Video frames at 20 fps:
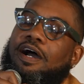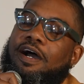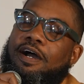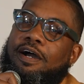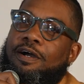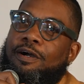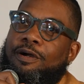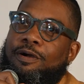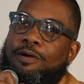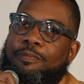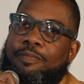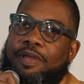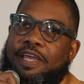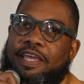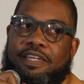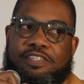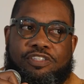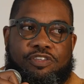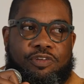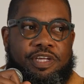Um,
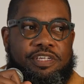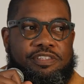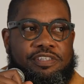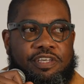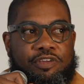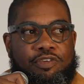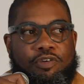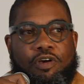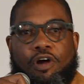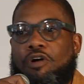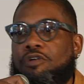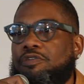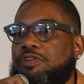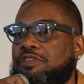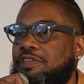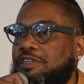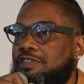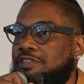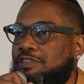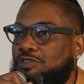and so they tell you all
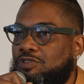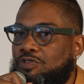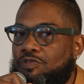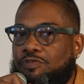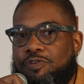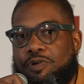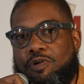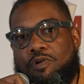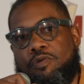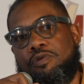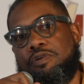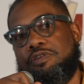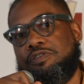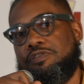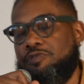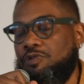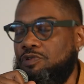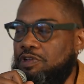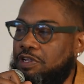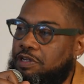the things to do for the horse.
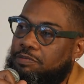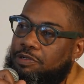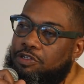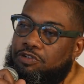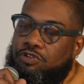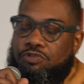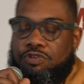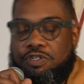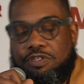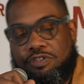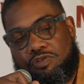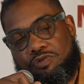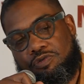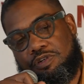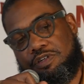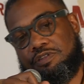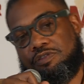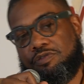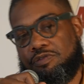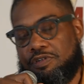If you need them to do this, do
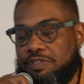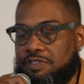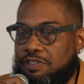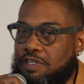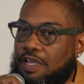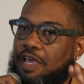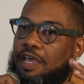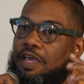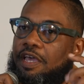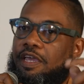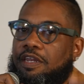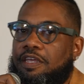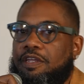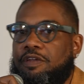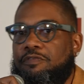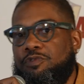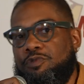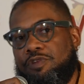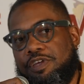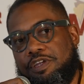this, do this. And then
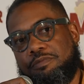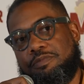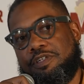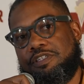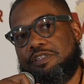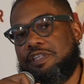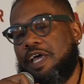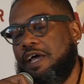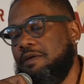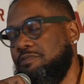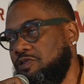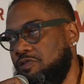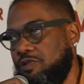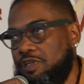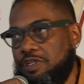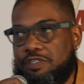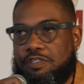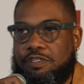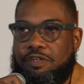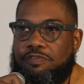if you need them to stop, do
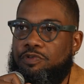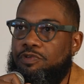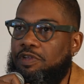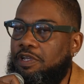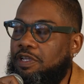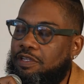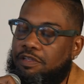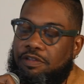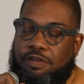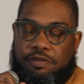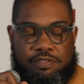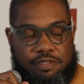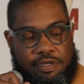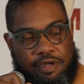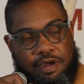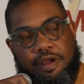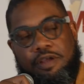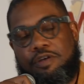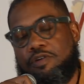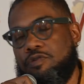this. And if you need, you know, I was like,
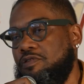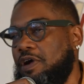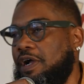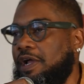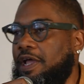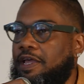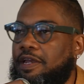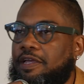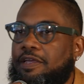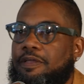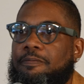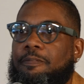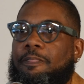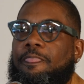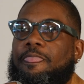all right, cool, I got it.